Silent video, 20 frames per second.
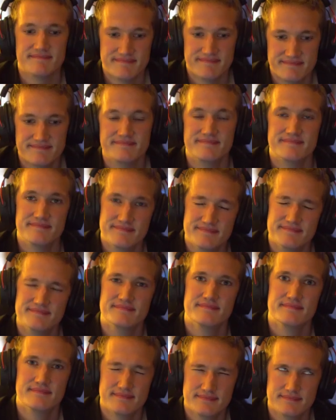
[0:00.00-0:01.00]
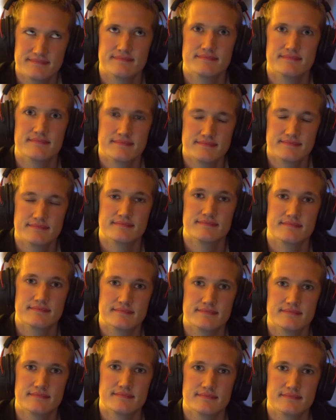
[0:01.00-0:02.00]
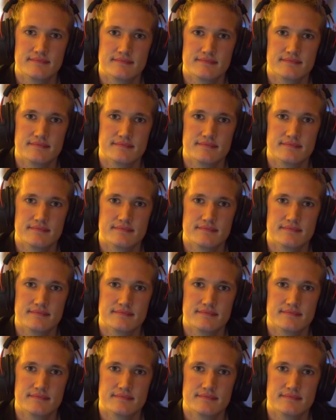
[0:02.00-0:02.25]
You know, they don't see the